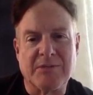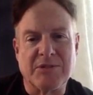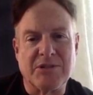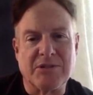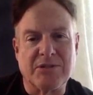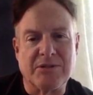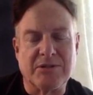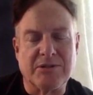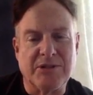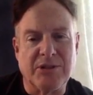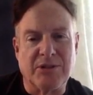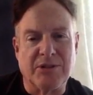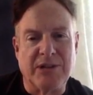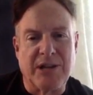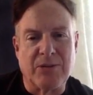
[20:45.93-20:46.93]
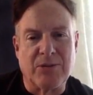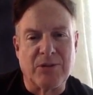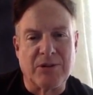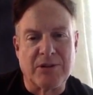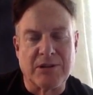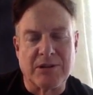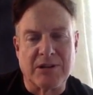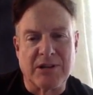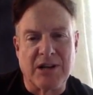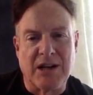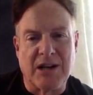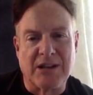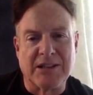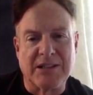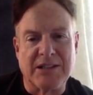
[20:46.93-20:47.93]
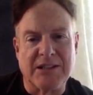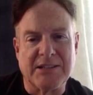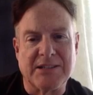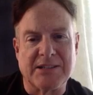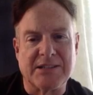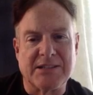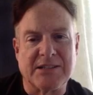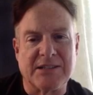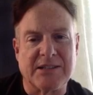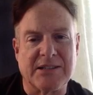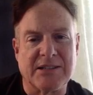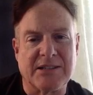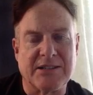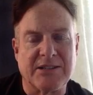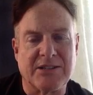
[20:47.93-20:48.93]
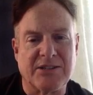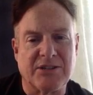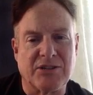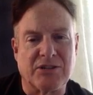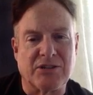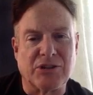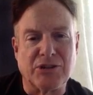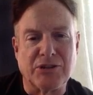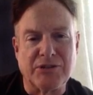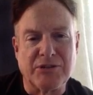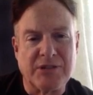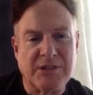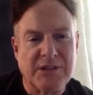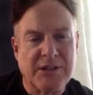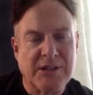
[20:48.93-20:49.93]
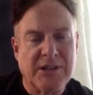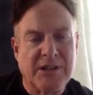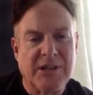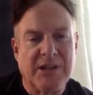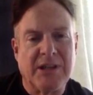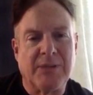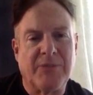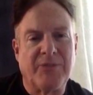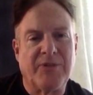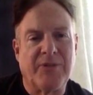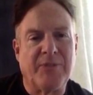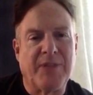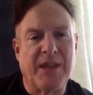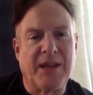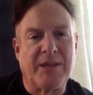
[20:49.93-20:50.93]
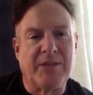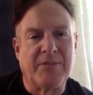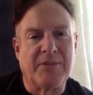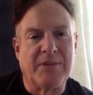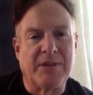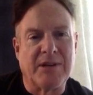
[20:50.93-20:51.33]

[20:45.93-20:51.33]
to your network and colleagues to learn from them.